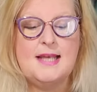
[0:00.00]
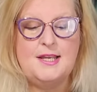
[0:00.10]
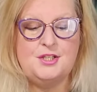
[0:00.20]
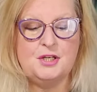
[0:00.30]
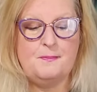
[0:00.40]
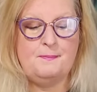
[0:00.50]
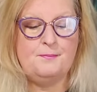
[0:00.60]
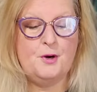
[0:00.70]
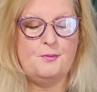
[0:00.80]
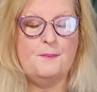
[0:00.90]
I took
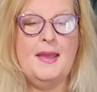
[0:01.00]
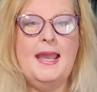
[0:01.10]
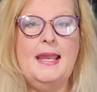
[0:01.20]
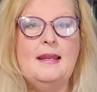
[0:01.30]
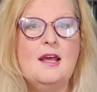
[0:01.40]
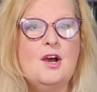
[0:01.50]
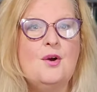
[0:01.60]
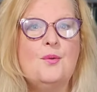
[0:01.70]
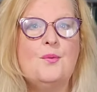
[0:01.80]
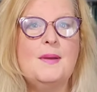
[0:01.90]
purple paint,
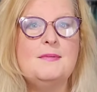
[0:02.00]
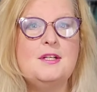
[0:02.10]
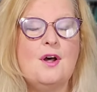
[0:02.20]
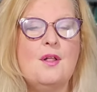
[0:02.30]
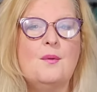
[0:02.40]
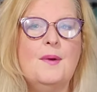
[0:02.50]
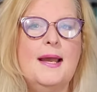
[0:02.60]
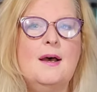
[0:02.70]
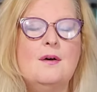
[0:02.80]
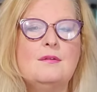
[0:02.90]
rimmed it all
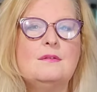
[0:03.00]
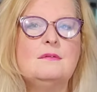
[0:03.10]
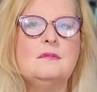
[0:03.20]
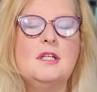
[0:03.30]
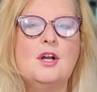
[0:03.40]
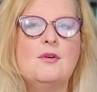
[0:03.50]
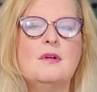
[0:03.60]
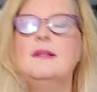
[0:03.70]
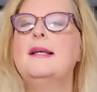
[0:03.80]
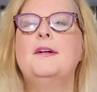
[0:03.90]
around, you know,
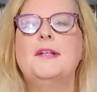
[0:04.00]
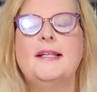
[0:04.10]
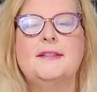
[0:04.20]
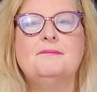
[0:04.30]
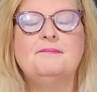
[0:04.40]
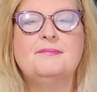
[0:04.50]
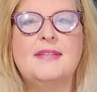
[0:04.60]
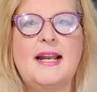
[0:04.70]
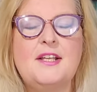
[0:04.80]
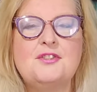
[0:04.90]
glittered it,
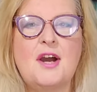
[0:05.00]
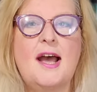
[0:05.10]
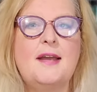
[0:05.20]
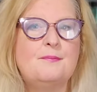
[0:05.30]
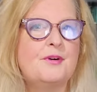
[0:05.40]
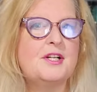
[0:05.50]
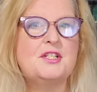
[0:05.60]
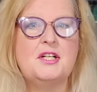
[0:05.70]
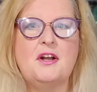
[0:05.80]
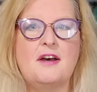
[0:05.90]
let it dry,
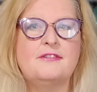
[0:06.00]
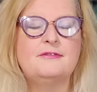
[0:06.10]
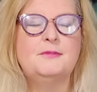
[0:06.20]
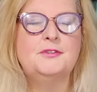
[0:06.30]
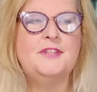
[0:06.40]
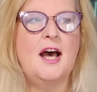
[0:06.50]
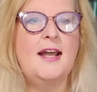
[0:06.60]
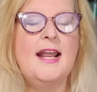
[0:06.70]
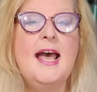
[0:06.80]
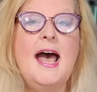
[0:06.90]
brushed it off, moved on.